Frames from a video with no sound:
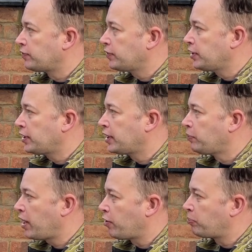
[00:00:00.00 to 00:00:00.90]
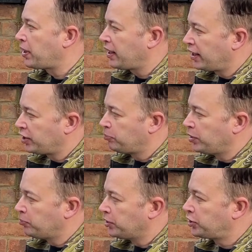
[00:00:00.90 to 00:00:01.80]
You can wear a black leather
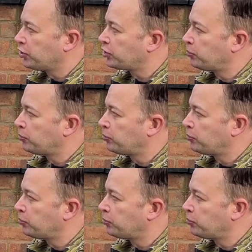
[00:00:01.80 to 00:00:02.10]
boot, but the jungle